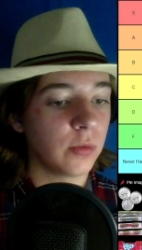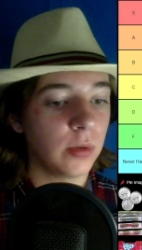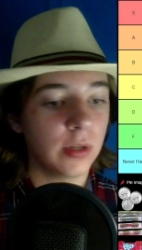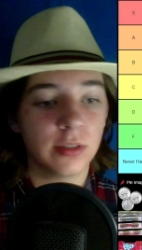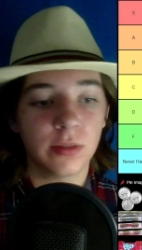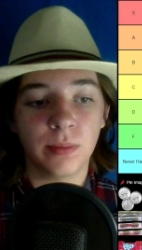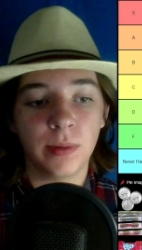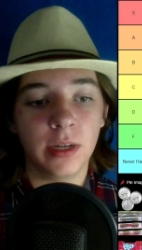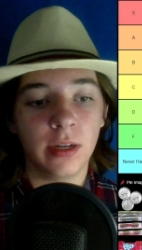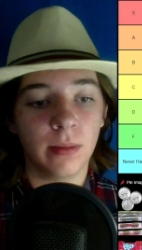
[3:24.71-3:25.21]

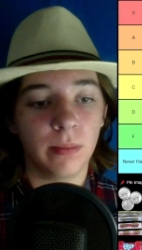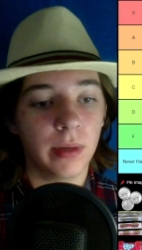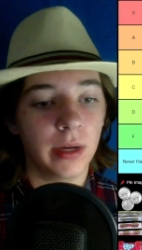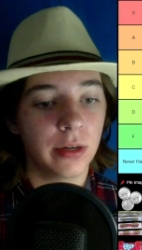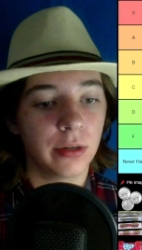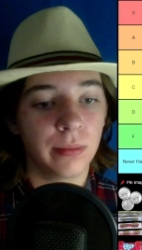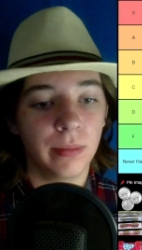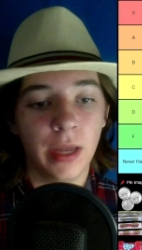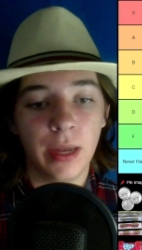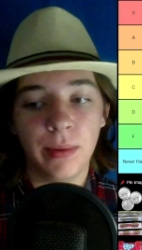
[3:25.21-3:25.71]
One's peanut
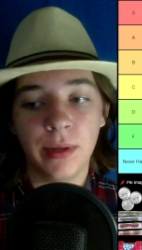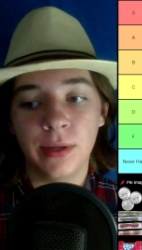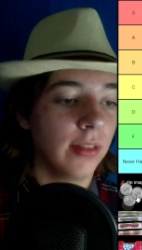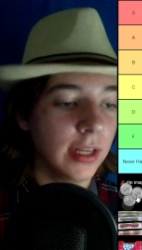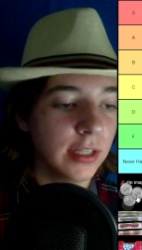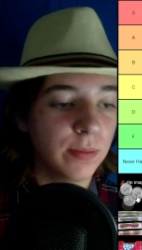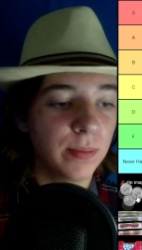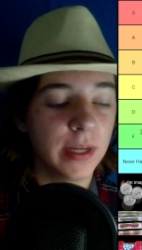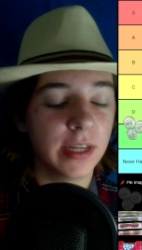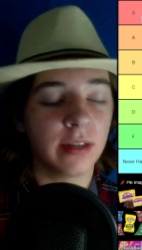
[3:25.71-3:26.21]
butter maybe.
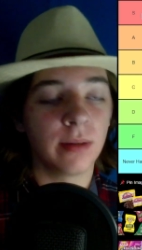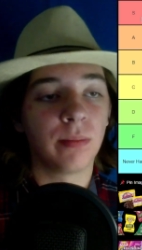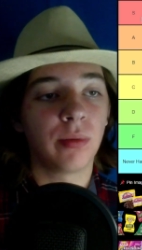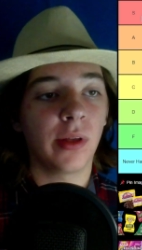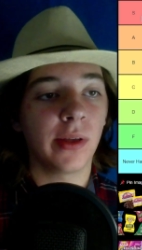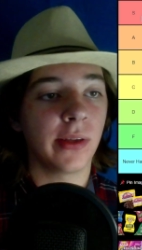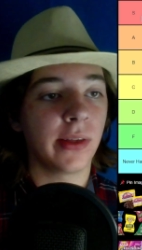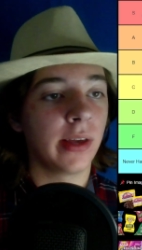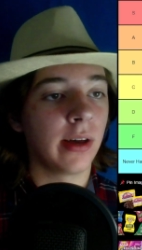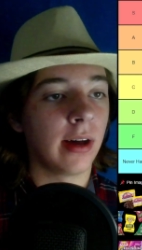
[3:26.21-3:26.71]
Let's be
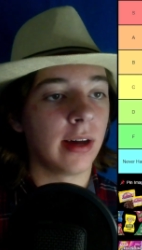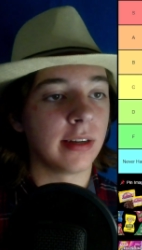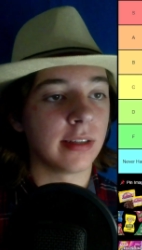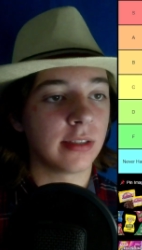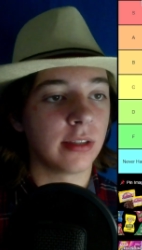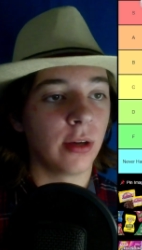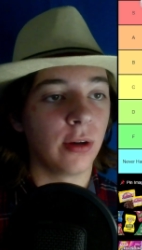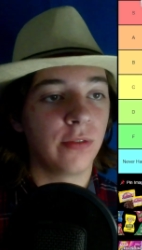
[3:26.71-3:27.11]
completely honest though.